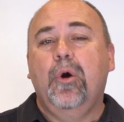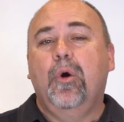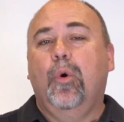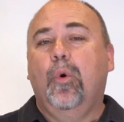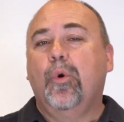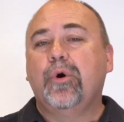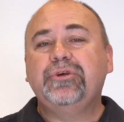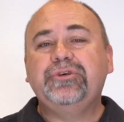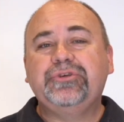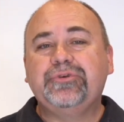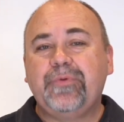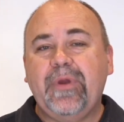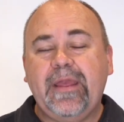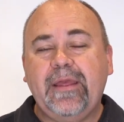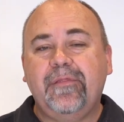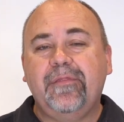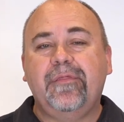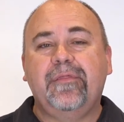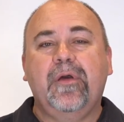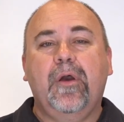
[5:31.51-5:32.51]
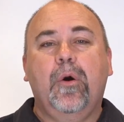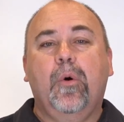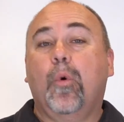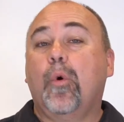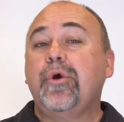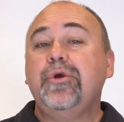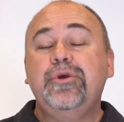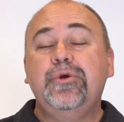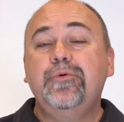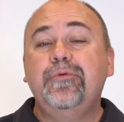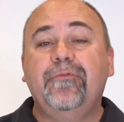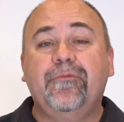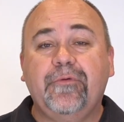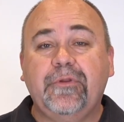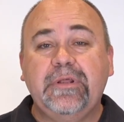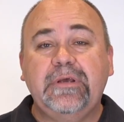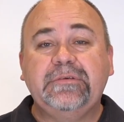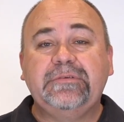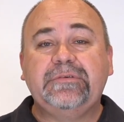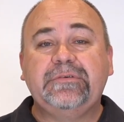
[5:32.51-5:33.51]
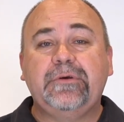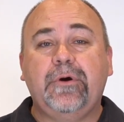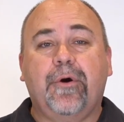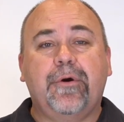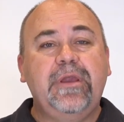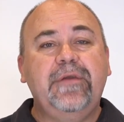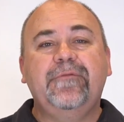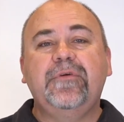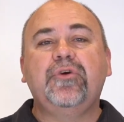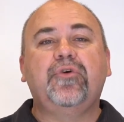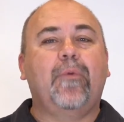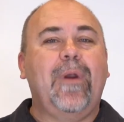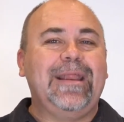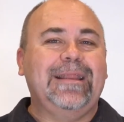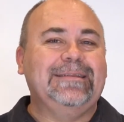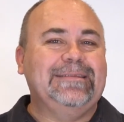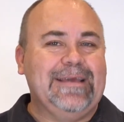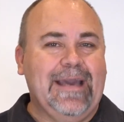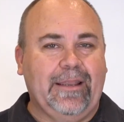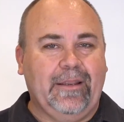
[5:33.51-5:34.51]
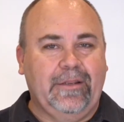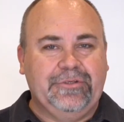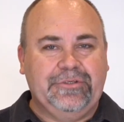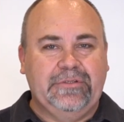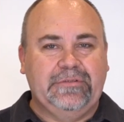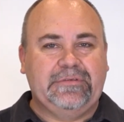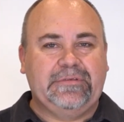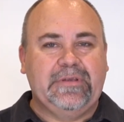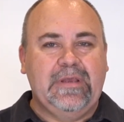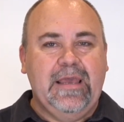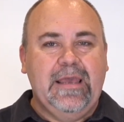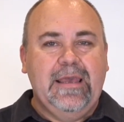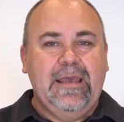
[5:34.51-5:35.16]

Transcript: or strength or youthfulness or even great intelligence.